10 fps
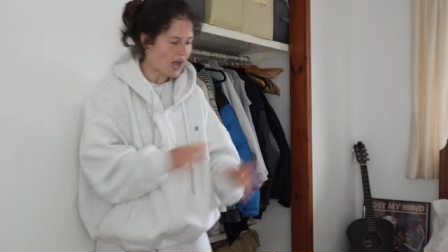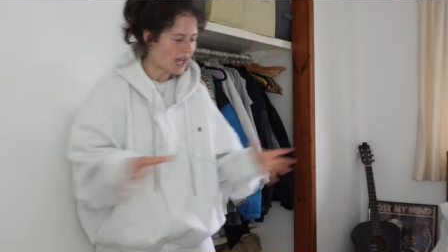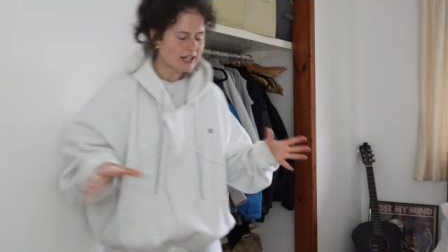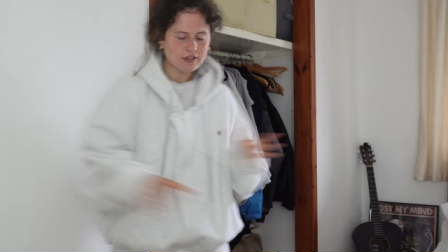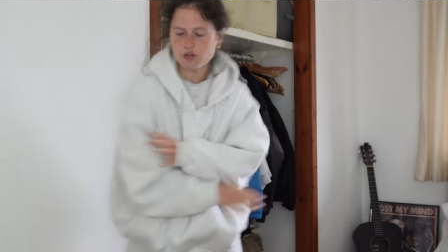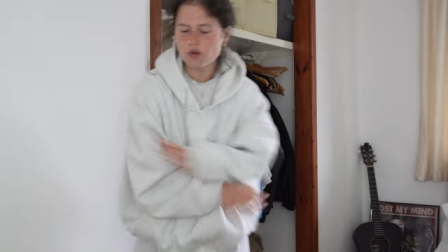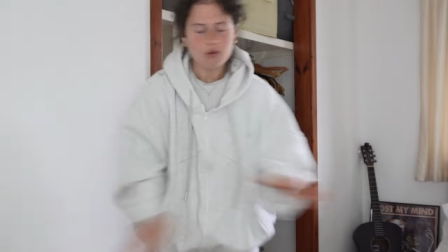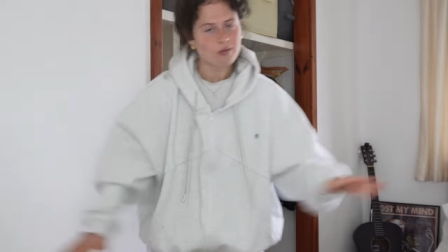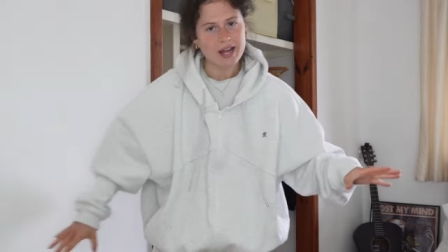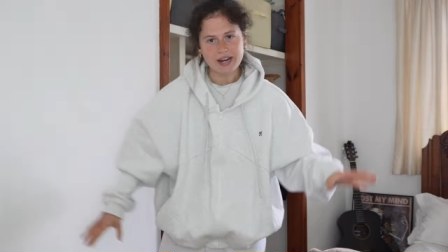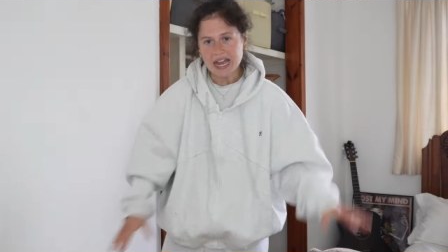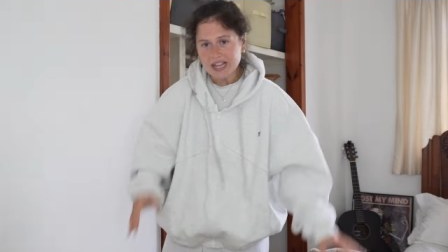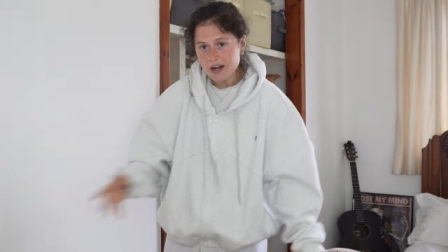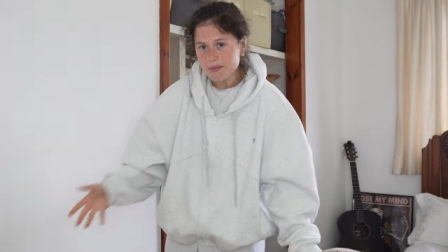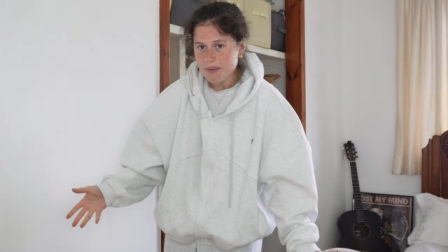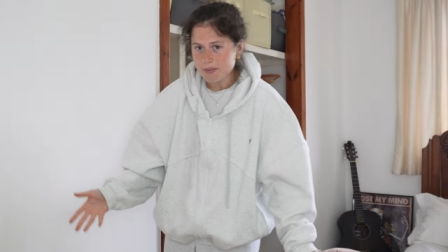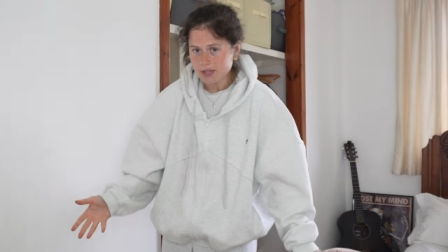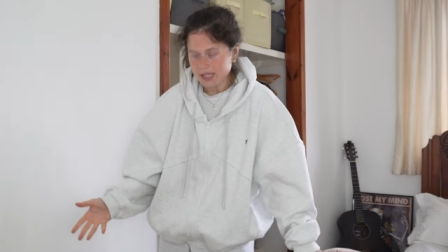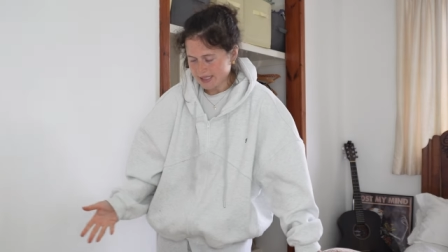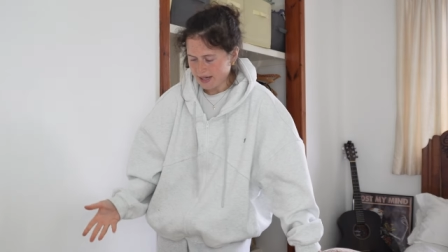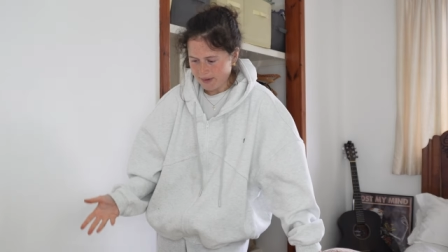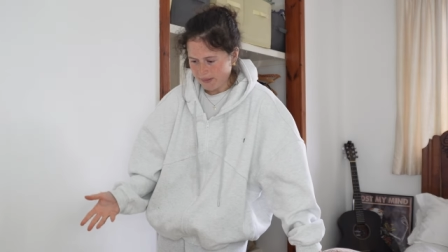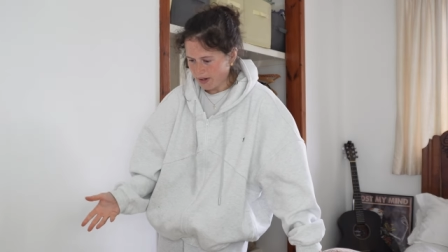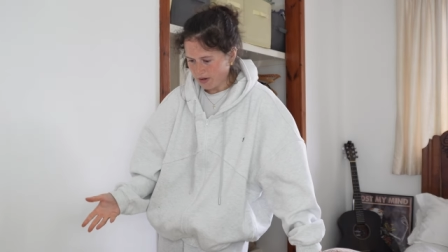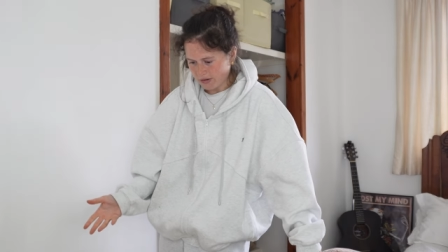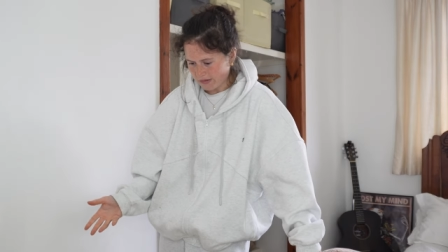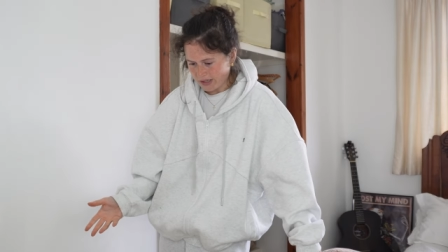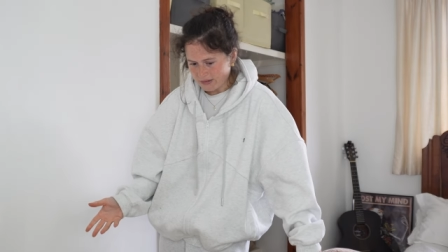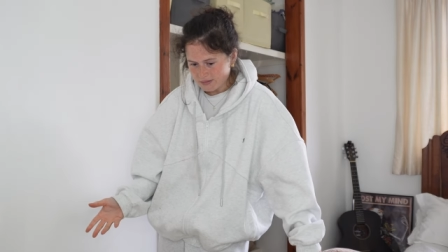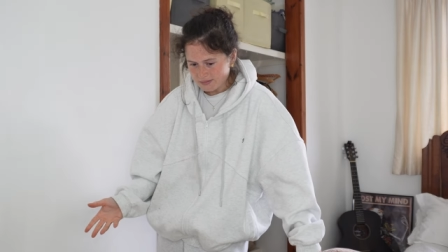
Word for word: I do not run. I can't remember the last time I went on a run.